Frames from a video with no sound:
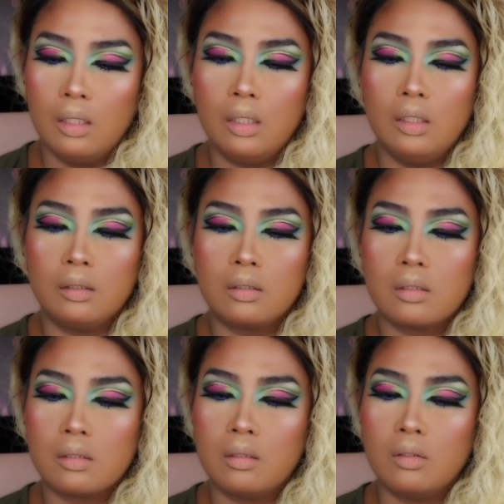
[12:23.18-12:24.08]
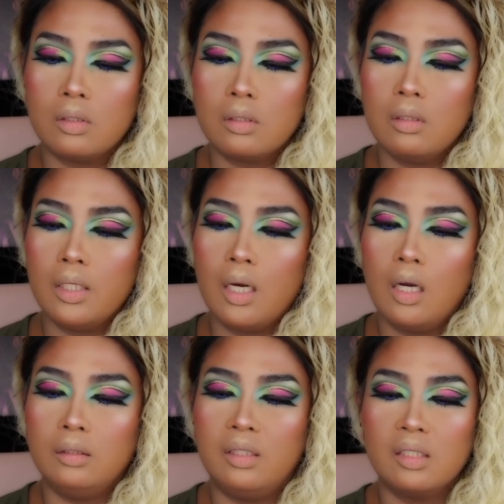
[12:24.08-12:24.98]
It looks like
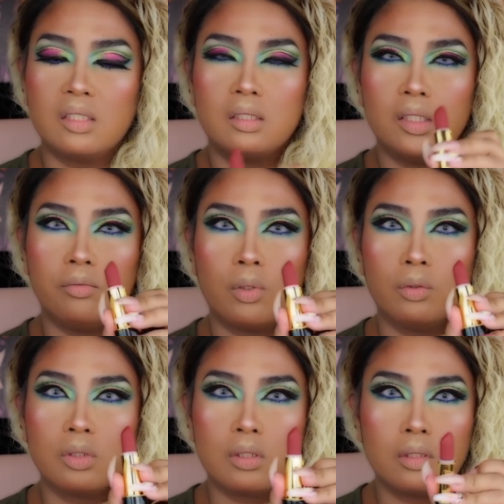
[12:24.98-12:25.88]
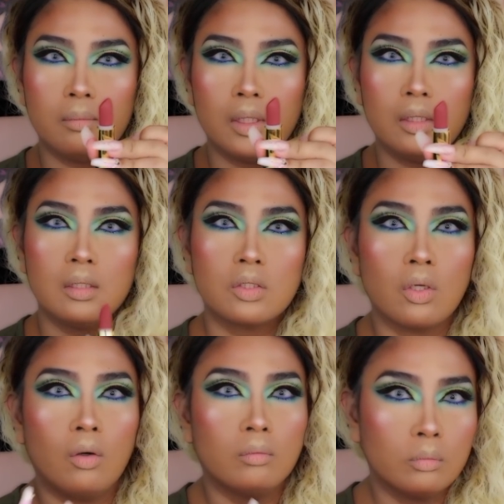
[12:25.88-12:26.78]
a dusty rose to me.
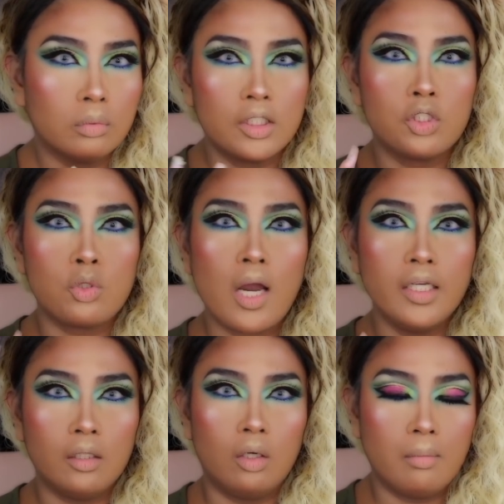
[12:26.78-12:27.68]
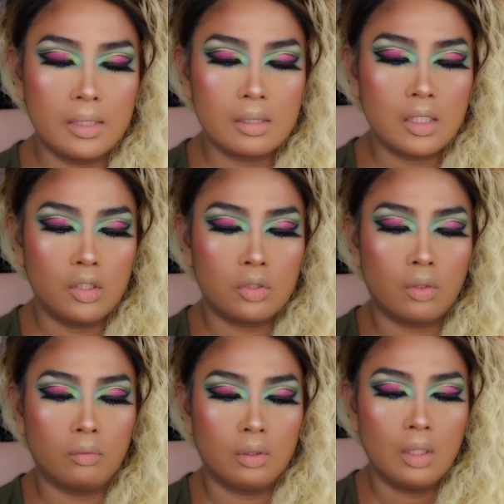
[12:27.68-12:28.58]
So let's try it on my skin
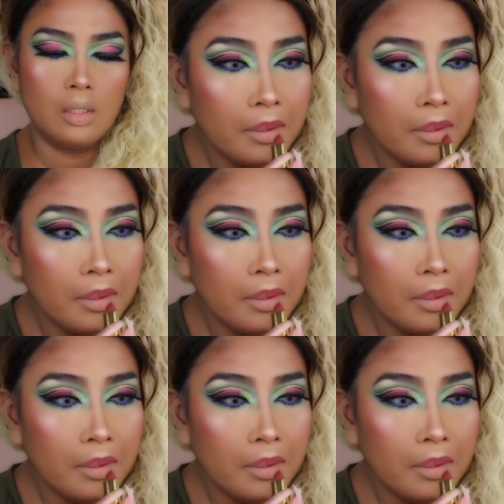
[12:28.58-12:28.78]
tone.